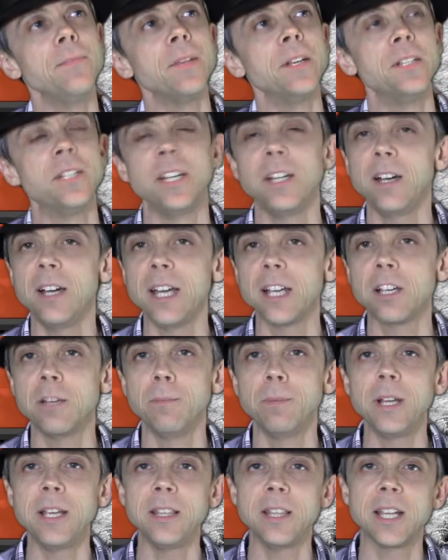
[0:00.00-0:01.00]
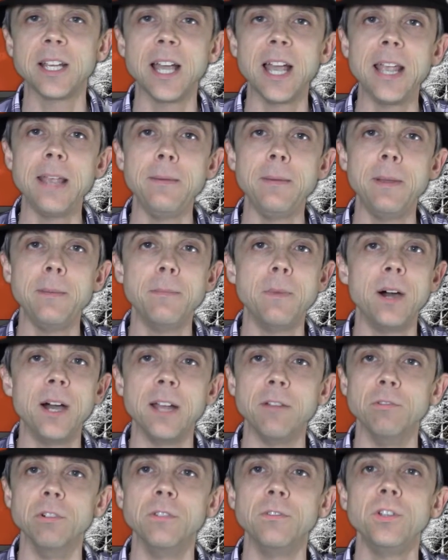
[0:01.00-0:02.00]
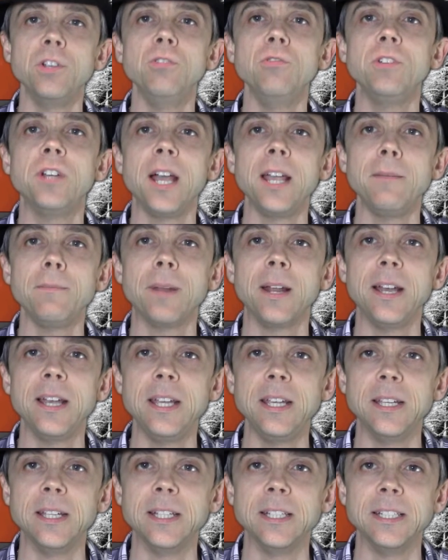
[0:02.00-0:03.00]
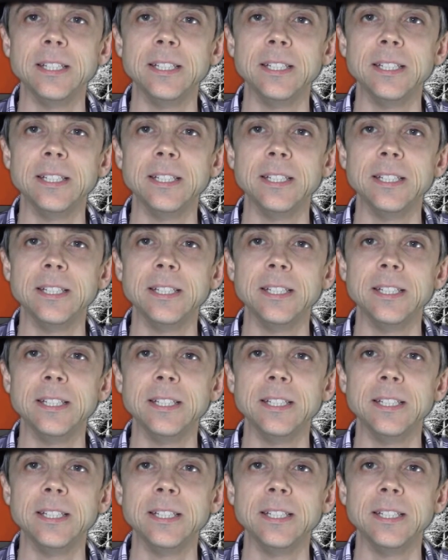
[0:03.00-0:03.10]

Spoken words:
Did I complete the game in my review gameplay?